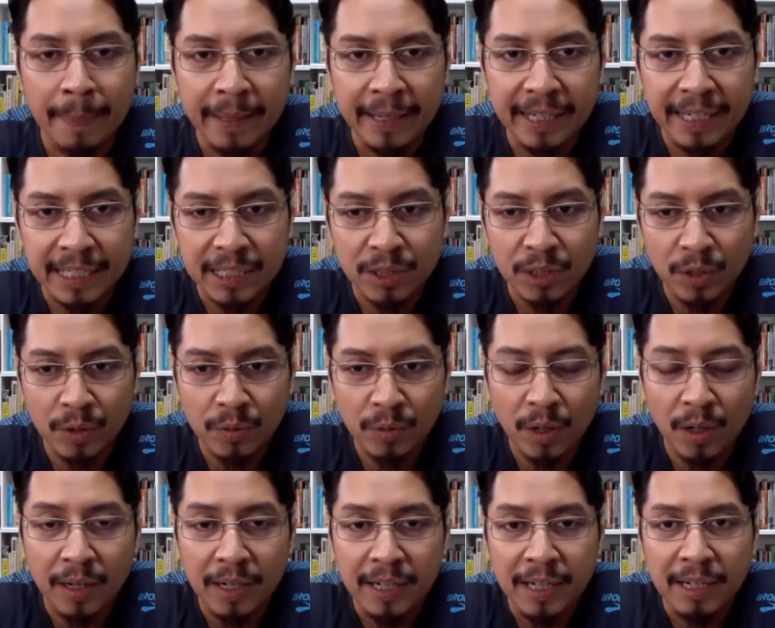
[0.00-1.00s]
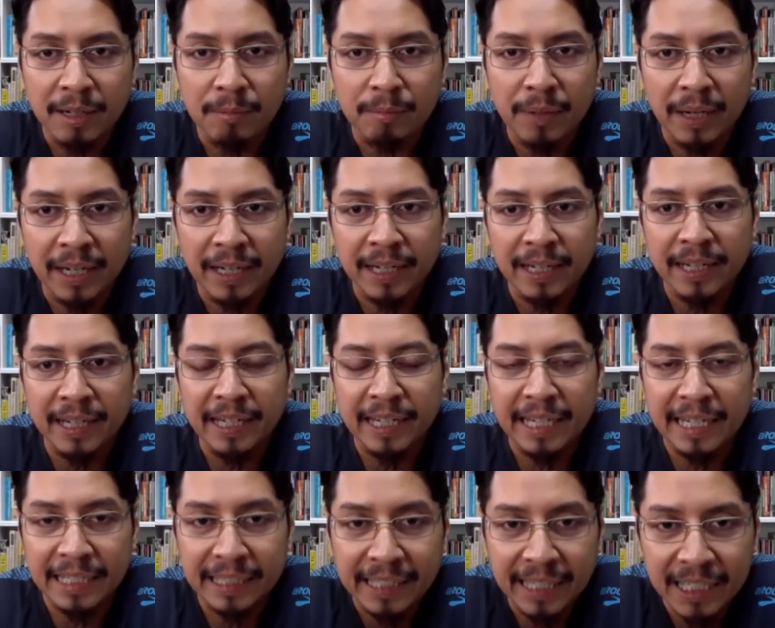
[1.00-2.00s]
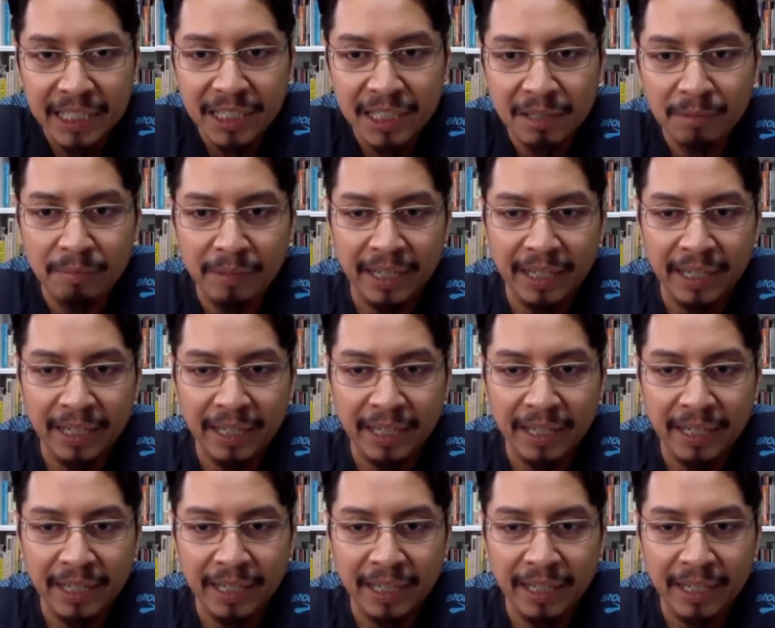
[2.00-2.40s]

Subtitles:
It is not wrong. But attention